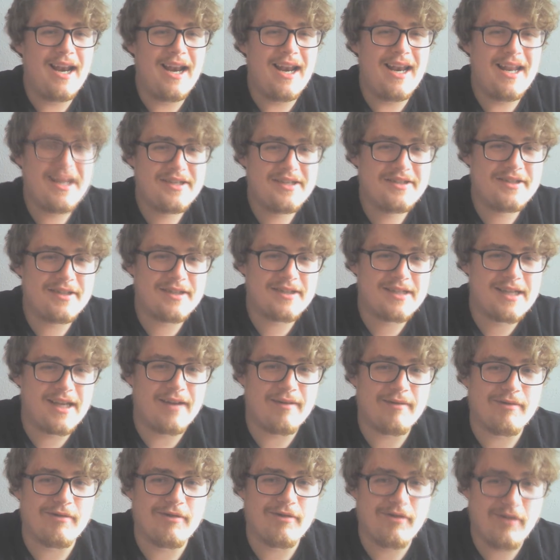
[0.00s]
let's just get
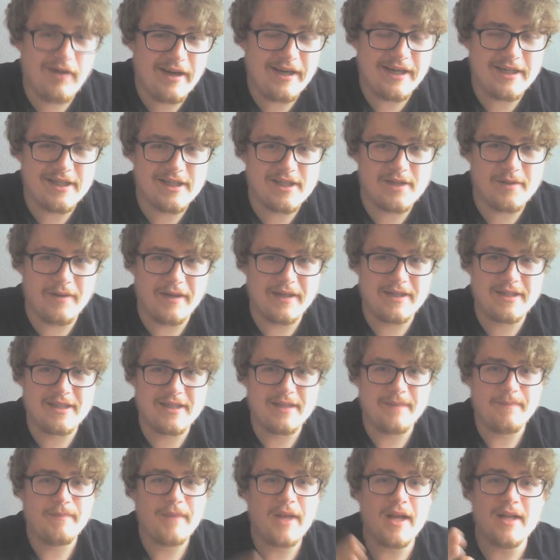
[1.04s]
right into it
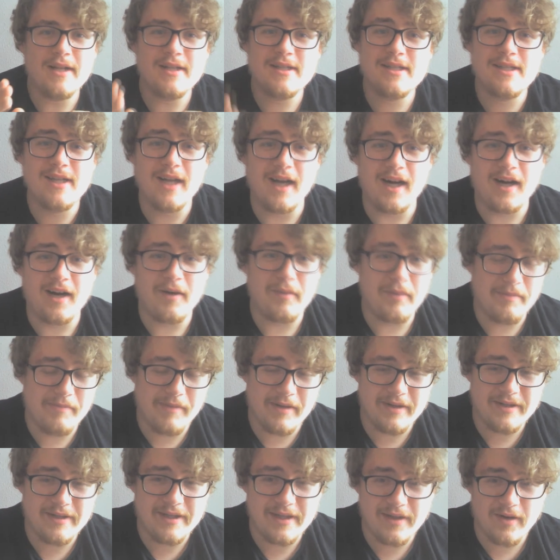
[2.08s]
and start with
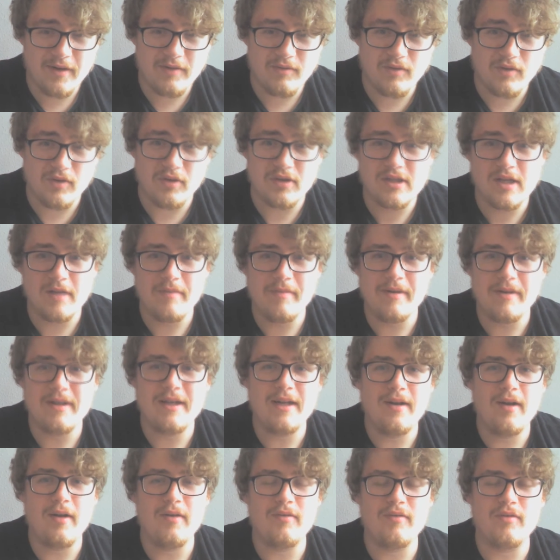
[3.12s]
Monday Night Raw. So Monday
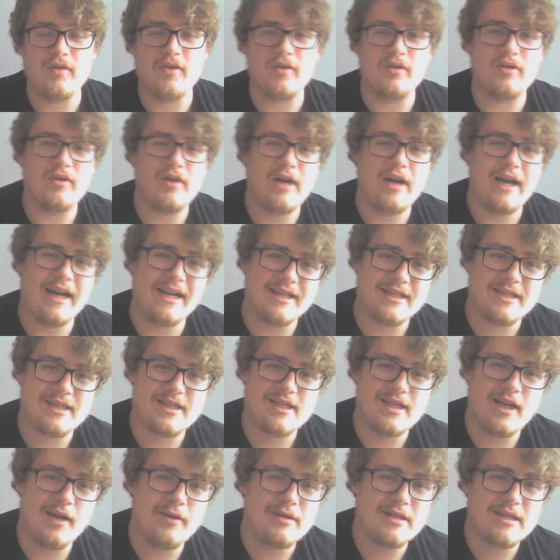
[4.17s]
Night Raw had a
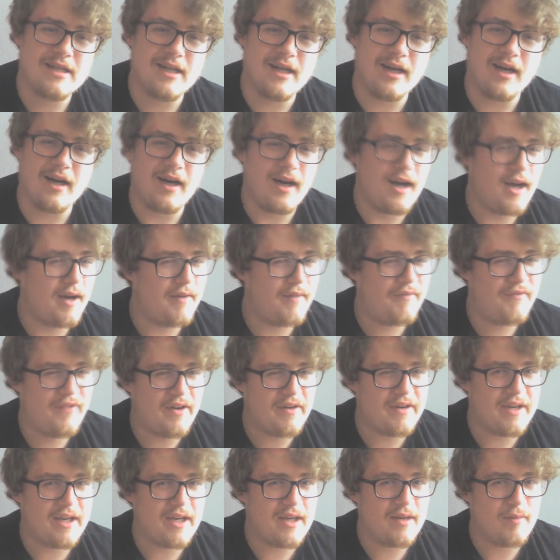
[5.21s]
slow start, a
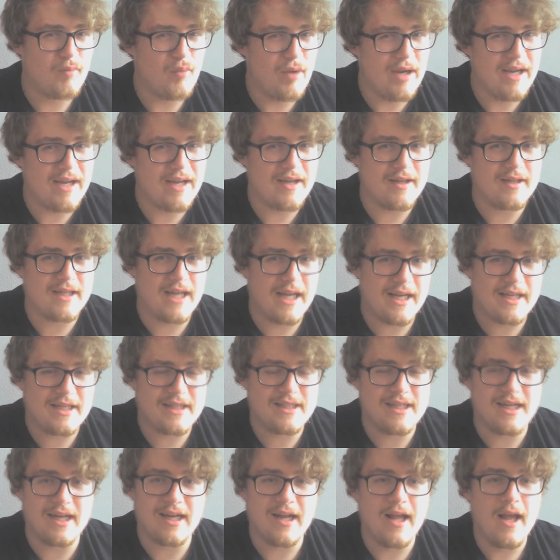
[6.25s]
very weird
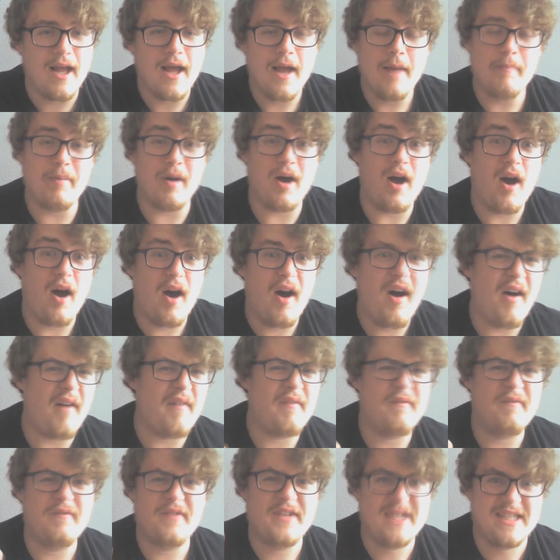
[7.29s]
ending, but hot
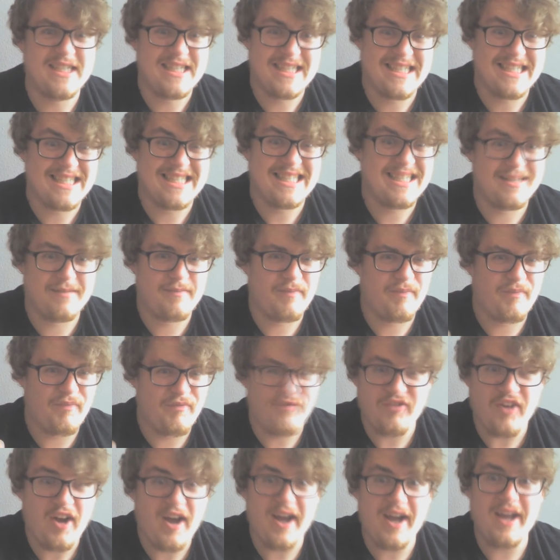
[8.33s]

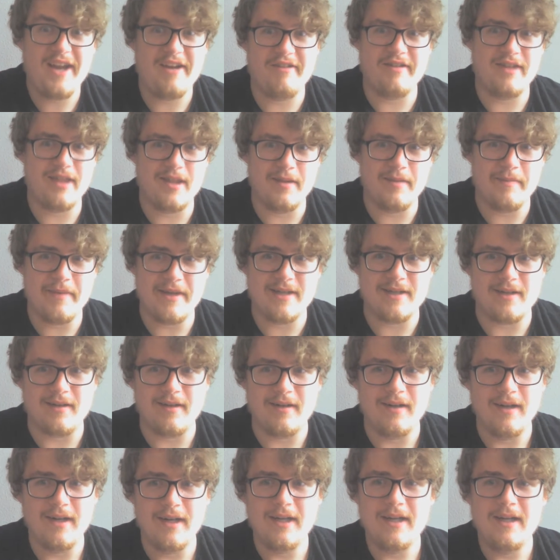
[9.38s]
fire in the middle.
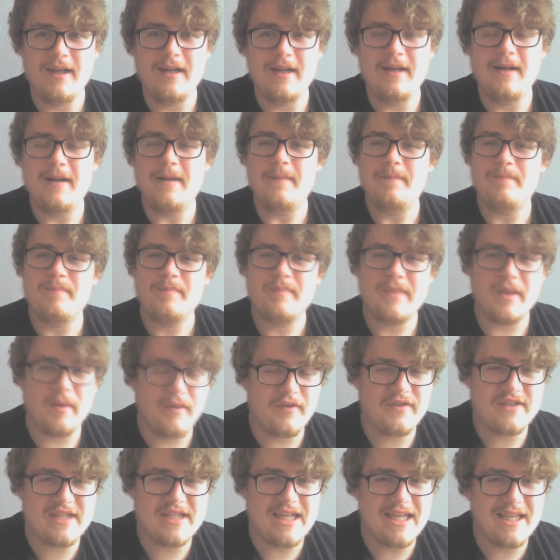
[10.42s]

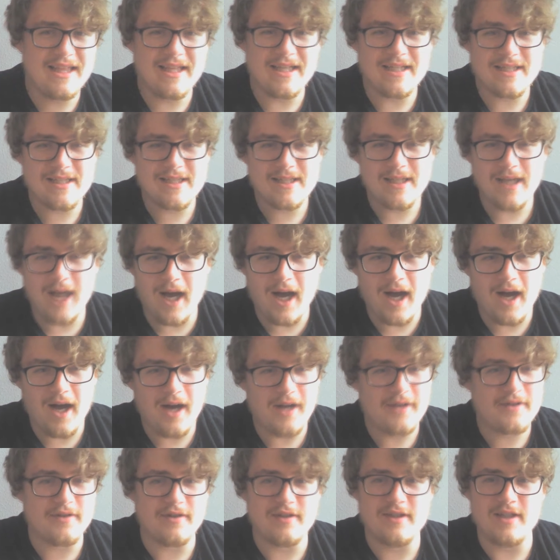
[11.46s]
We've seen this
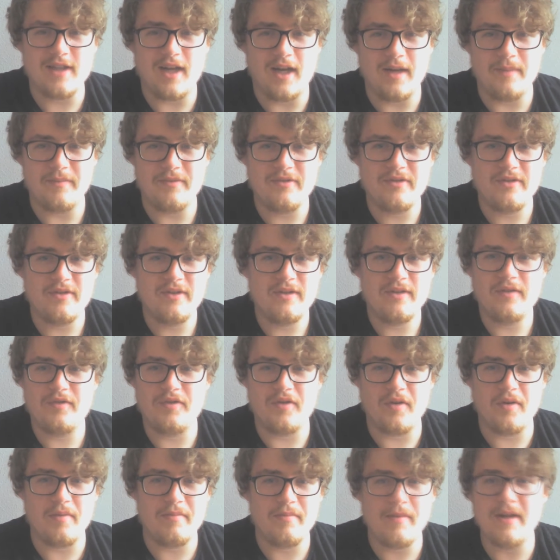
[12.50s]
100 times
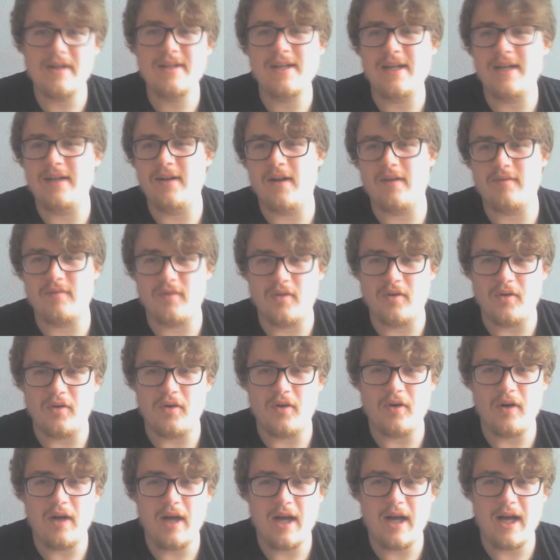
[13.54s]
from Monday Night
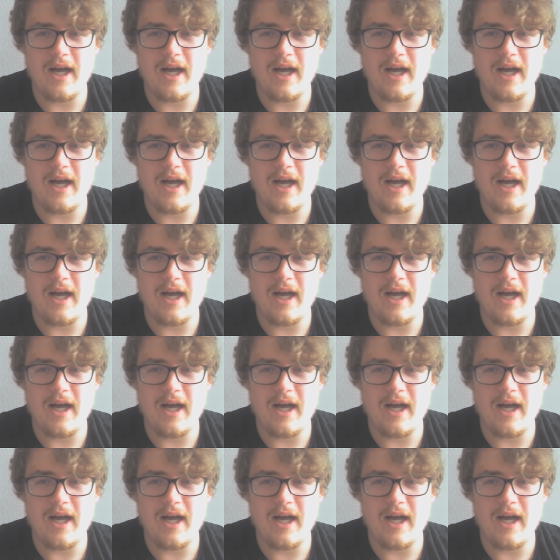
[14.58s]
Raw,